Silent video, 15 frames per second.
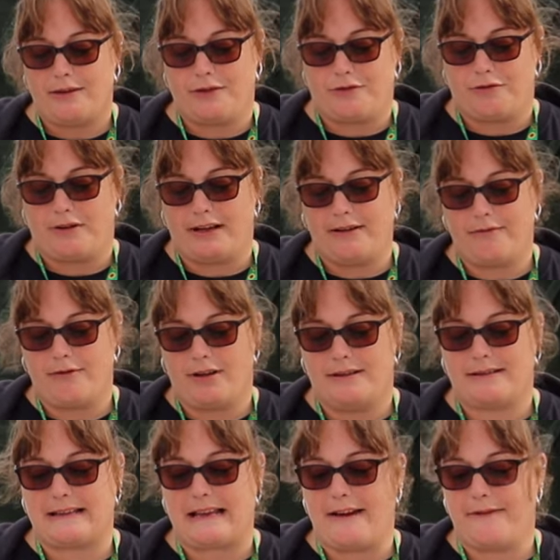The train
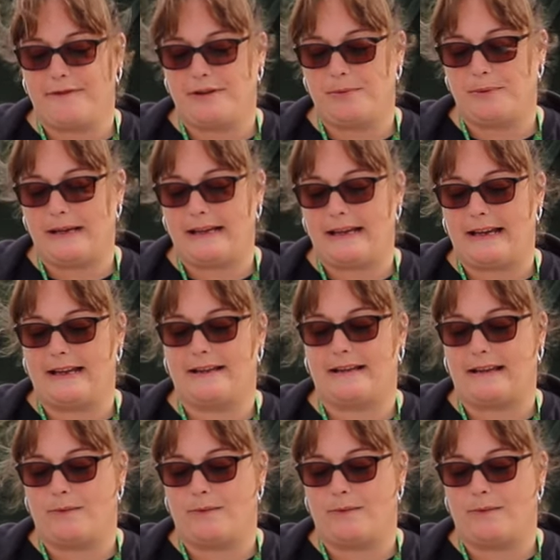runs every weekend